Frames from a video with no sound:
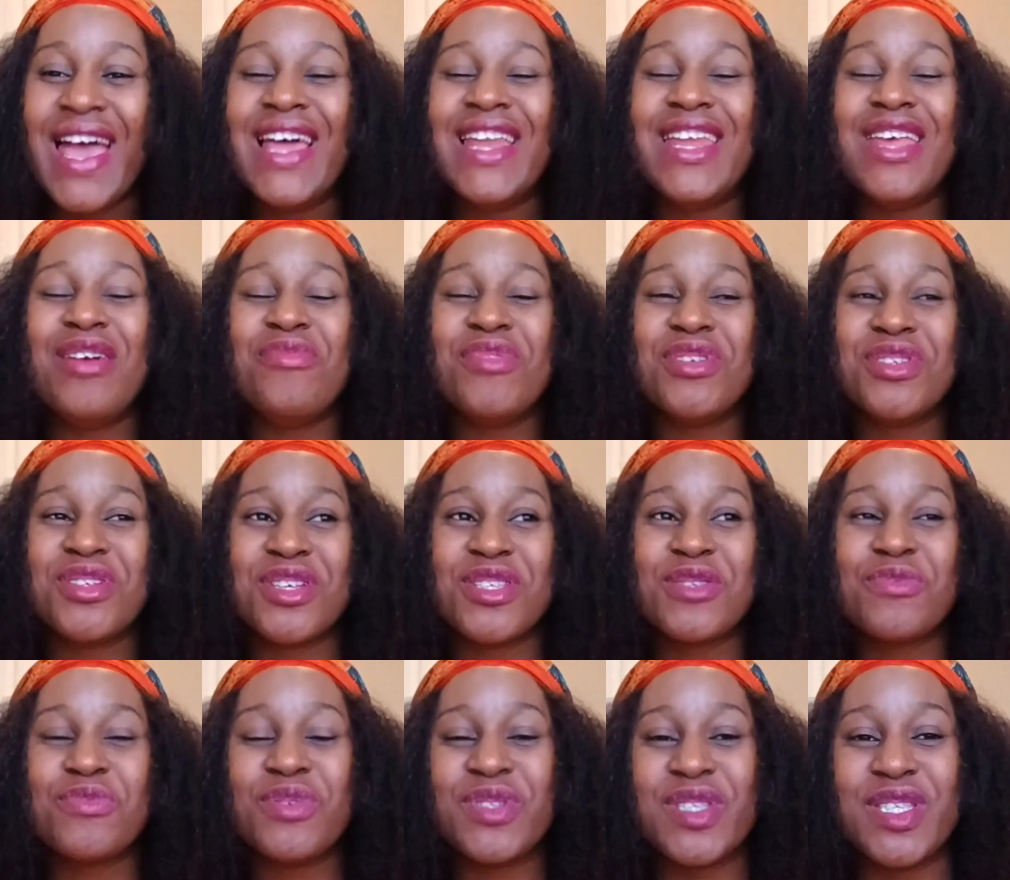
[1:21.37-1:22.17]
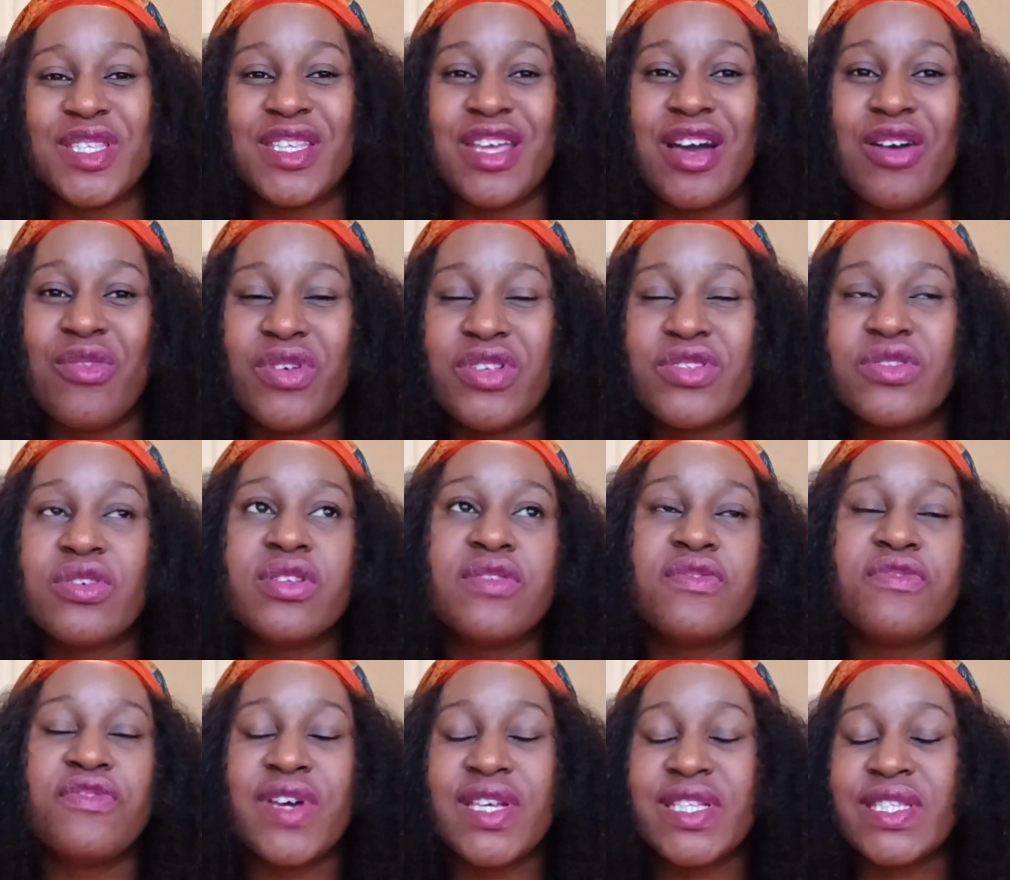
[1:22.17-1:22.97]
Let me just put it that way. So
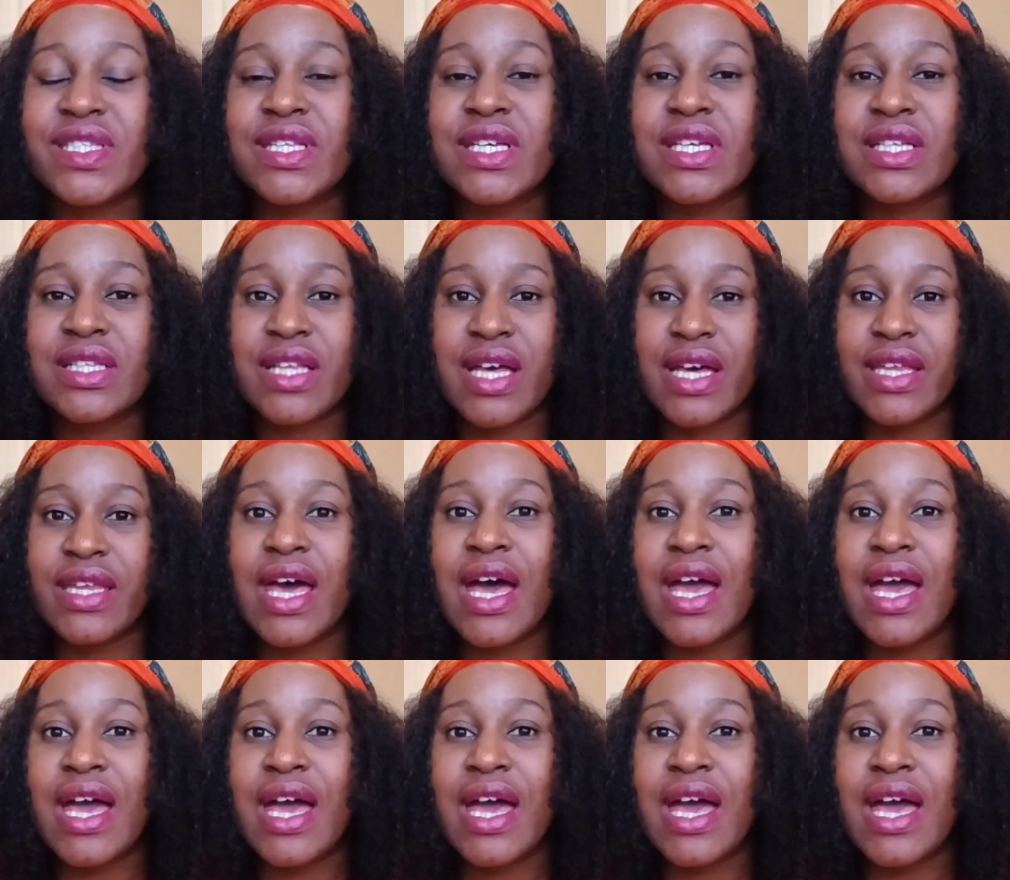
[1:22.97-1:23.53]
the first thing that